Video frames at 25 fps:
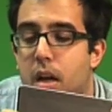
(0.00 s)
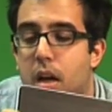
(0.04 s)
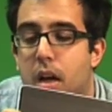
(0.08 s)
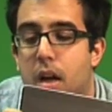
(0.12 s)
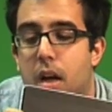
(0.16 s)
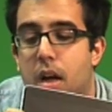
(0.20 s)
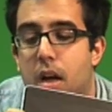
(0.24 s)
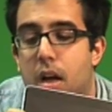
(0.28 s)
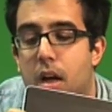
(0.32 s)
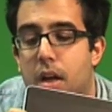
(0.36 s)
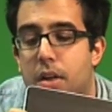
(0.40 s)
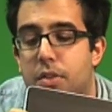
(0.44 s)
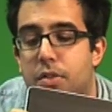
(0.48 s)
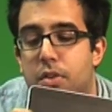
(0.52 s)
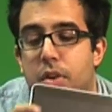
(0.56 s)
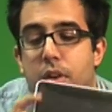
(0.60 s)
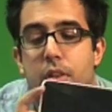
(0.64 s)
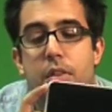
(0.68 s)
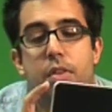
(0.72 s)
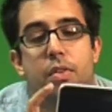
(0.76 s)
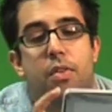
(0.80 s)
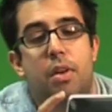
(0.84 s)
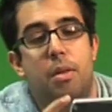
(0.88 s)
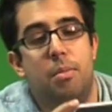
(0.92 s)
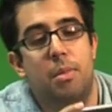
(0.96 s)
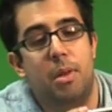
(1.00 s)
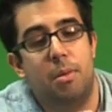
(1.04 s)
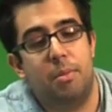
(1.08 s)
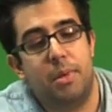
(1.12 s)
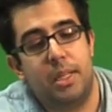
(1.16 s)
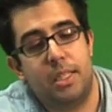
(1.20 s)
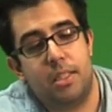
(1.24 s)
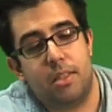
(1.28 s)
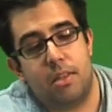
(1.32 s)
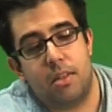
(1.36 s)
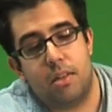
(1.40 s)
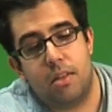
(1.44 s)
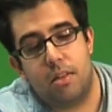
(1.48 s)
You've got a
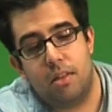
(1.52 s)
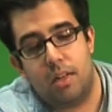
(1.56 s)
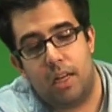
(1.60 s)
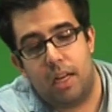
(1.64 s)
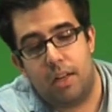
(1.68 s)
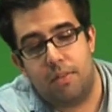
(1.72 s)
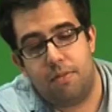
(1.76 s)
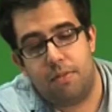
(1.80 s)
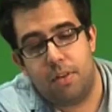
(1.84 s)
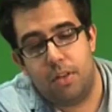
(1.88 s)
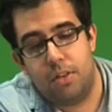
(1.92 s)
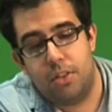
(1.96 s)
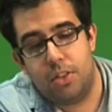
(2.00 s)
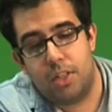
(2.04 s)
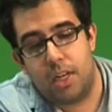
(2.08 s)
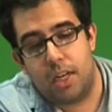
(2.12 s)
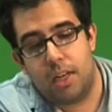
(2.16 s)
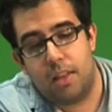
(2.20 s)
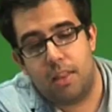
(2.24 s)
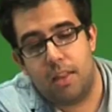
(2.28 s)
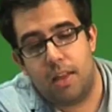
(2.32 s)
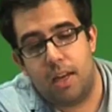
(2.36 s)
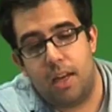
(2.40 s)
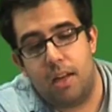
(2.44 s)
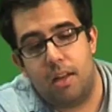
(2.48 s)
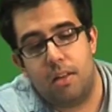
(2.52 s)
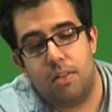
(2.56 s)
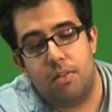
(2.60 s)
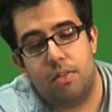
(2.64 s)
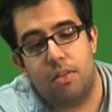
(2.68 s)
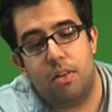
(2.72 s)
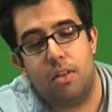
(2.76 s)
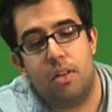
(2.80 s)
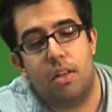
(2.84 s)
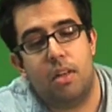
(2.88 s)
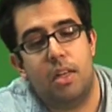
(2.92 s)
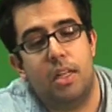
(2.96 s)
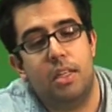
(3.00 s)
3mm headphone jack there,
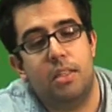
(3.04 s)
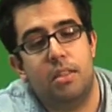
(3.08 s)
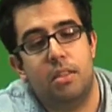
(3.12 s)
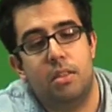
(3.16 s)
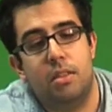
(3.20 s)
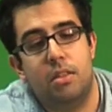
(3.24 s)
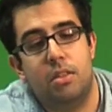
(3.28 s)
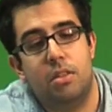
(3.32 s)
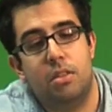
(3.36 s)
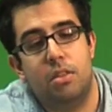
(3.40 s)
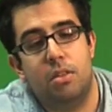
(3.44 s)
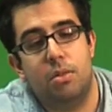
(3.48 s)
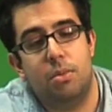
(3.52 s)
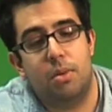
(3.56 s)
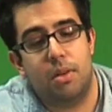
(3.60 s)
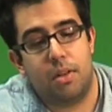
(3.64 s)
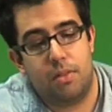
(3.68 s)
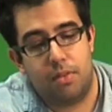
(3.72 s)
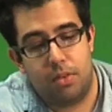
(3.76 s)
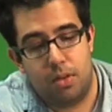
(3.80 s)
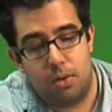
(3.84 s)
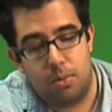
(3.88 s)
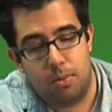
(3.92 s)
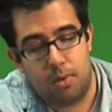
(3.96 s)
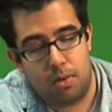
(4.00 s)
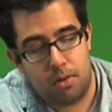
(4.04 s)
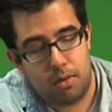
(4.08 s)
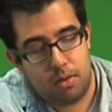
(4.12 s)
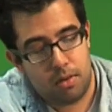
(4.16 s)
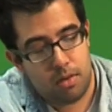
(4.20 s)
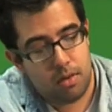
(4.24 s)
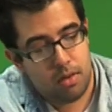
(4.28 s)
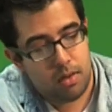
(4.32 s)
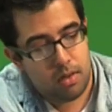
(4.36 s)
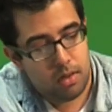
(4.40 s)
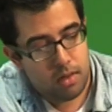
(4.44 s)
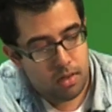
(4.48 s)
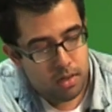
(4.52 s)
so you can listen to whatever you want.
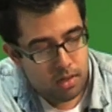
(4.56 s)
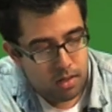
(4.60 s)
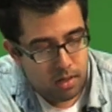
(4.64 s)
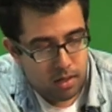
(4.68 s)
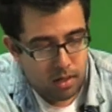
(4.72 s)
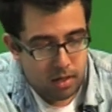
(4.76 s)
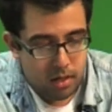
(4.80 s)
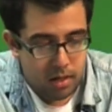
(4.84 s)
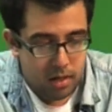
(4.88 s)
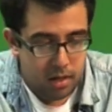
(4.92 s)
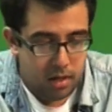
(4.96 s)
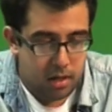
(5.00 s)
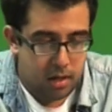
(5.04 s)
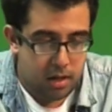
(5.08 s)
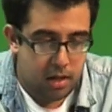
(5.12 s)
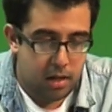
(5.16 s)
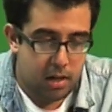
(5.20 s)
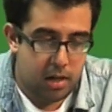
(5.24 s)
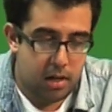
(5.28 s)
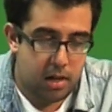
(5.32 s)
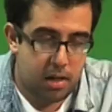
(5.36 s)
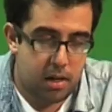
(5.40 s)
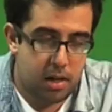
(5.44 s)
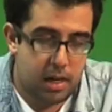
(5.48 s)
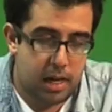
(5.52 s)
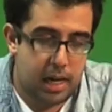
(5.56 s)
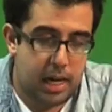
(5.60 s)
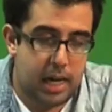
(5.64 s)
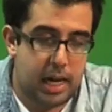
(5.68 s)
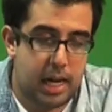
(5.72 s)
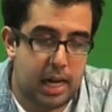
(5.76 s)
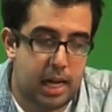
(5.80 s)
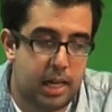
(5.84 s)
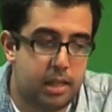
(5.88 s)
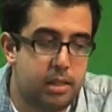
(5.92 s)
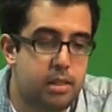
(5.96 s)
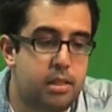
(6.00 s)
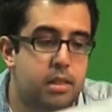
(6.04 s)

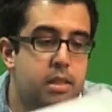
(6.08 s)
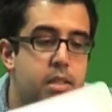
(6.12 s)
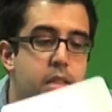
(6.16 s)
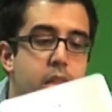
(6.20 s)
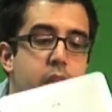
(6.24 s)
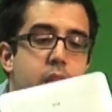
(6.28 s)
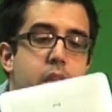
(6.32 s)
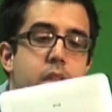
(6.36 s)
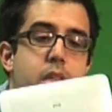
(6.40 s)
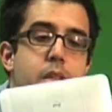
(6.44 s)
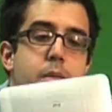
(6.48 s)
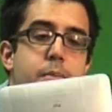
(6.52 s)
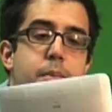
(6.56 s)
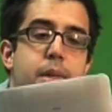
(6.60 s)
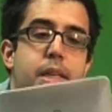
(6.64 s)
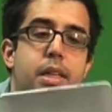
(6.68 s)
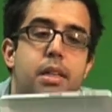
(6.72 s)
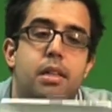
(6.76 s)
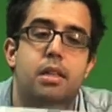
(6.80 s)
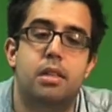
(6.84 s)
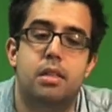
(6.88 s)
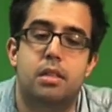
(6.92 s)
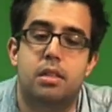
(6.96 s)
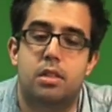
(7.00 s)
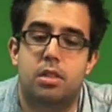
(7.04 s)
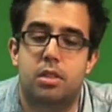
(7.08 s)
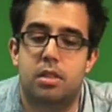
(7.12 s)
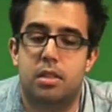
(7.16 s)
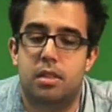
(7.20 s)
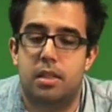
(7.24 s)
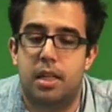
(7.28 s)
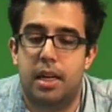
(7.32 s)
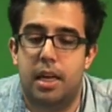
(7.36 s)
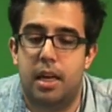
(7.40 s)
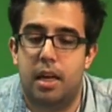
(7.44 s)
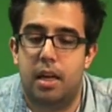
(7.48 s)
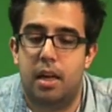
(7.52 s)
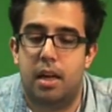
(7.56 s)
And speakers
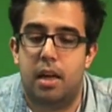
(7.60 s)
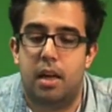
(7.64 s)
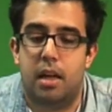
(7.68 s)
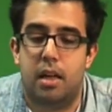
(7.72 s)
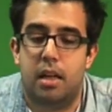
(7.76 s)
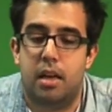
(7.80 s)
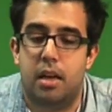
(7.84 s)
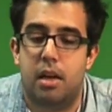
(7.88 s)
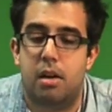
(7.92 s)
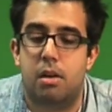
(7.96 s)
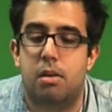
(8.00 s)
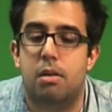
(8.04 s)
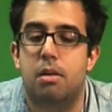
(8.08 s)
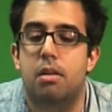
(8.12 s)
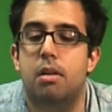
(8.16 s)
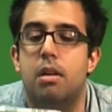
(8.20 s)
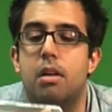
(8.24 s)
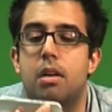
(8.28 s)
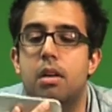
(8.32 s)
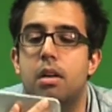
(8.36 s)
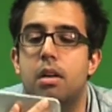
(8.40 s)
just here. Now,